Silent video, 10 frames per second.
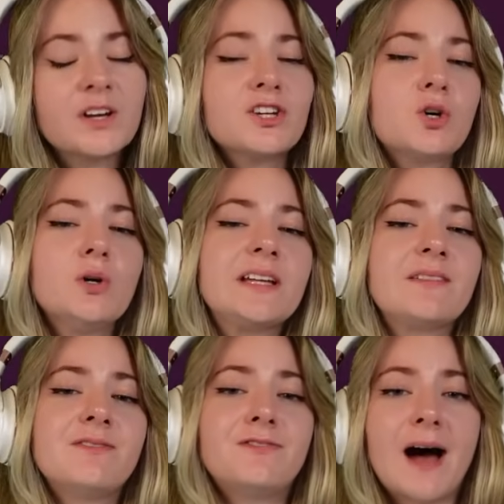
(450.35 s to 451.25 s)
We're gonna call
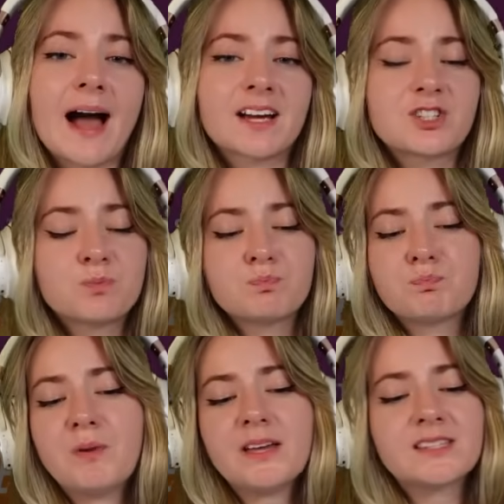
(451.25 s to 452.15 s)
him Fact.
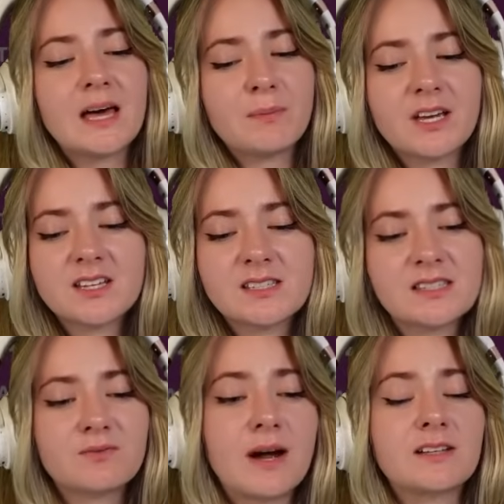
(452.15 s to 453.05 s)
Is that because
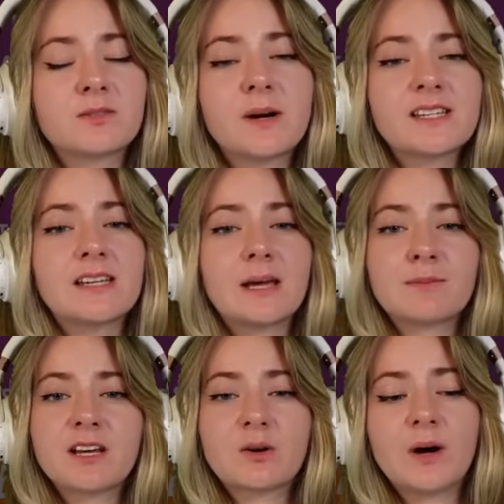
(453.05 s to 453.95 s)
it's a randomized
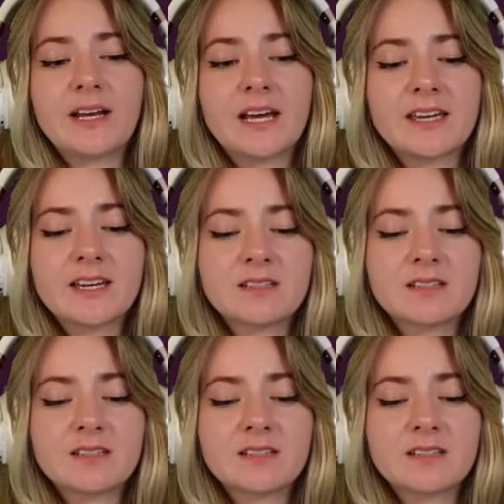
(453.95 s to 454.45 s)
name and I quite like